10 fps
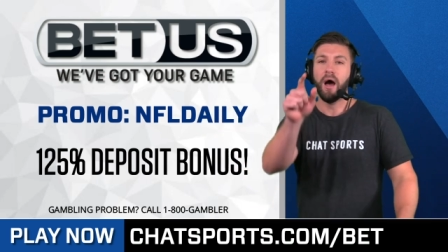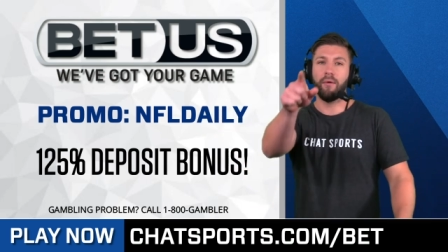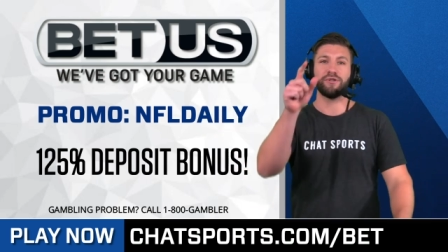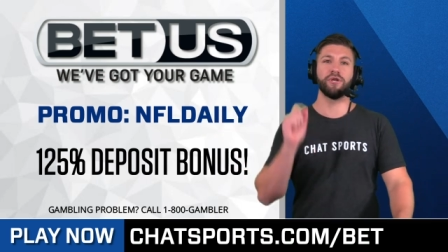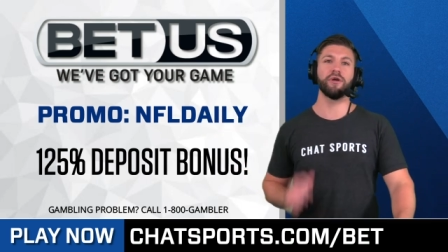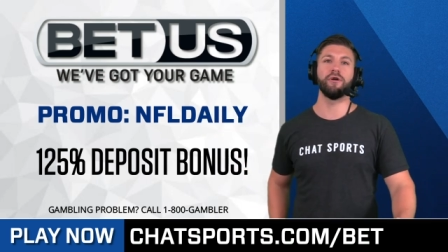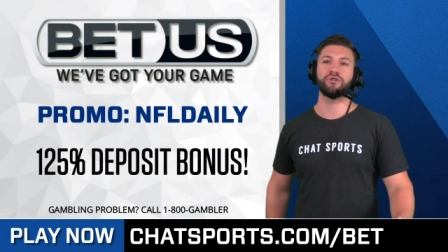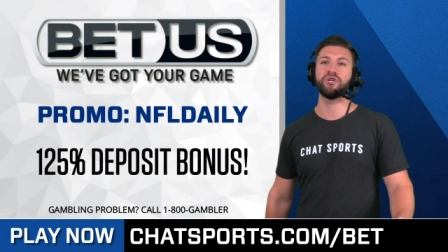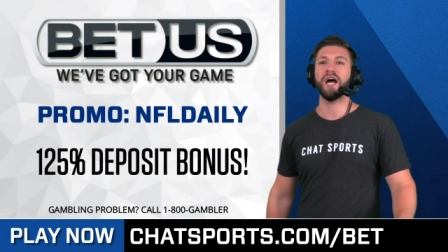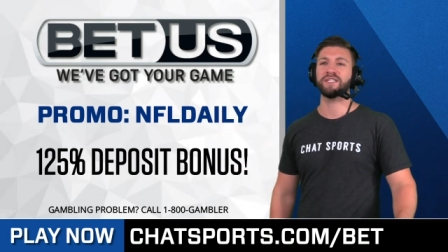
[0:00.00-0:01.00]
I want you to go to
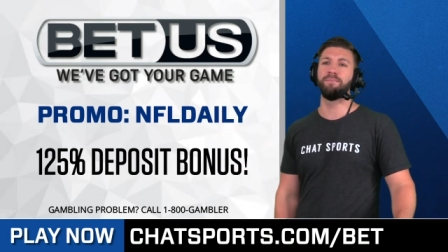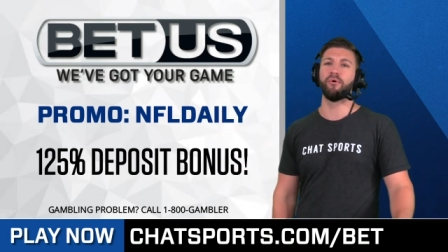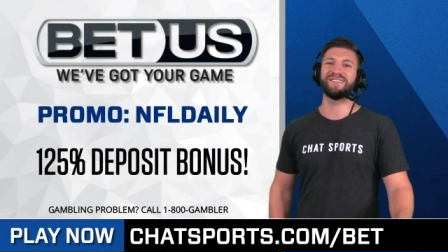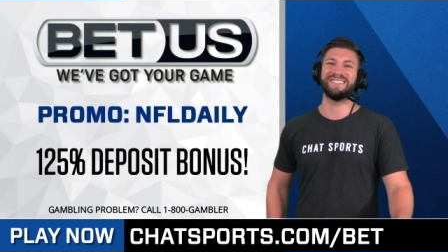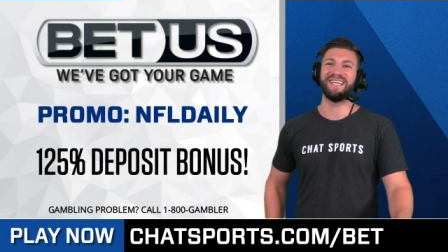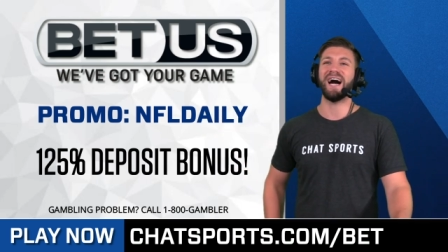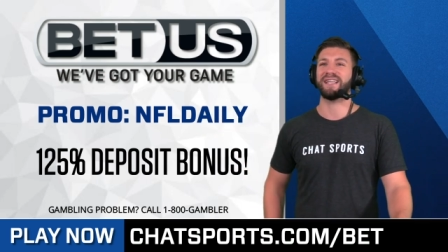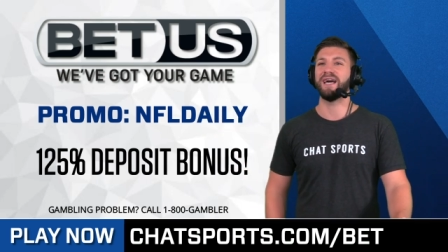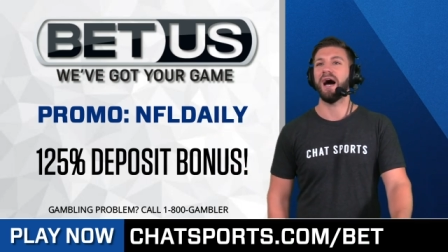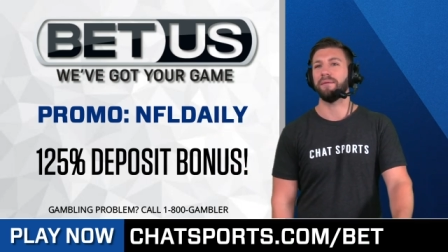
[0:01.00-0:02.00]

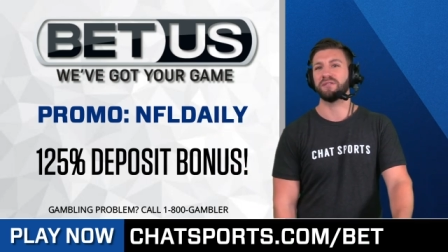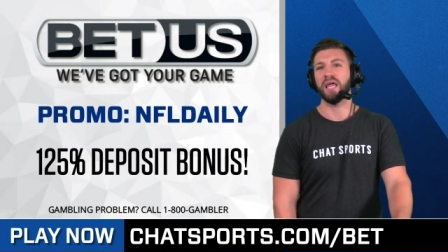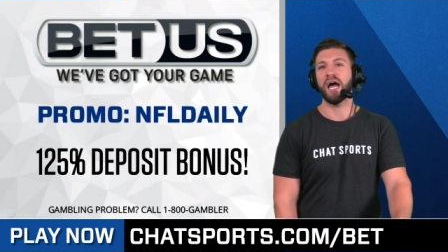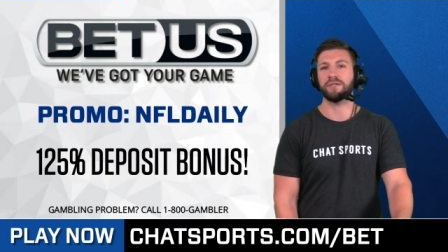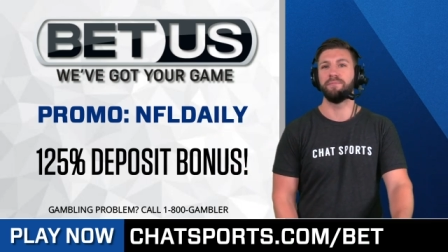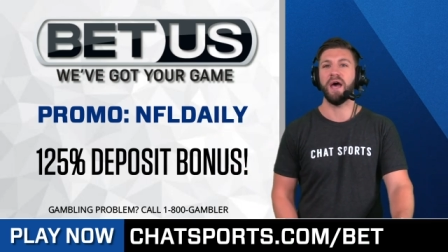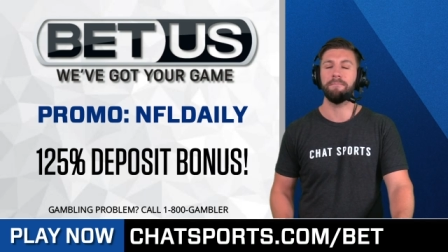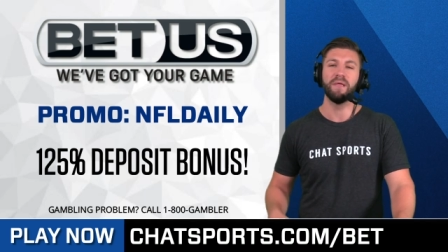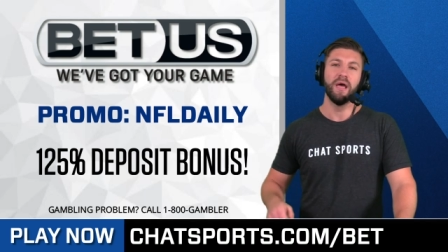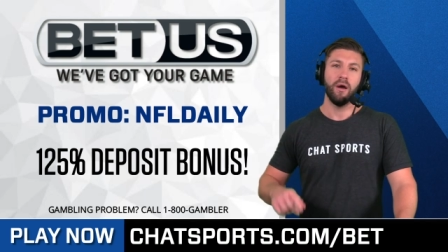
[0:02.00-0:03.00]
chatsports.com slash bet.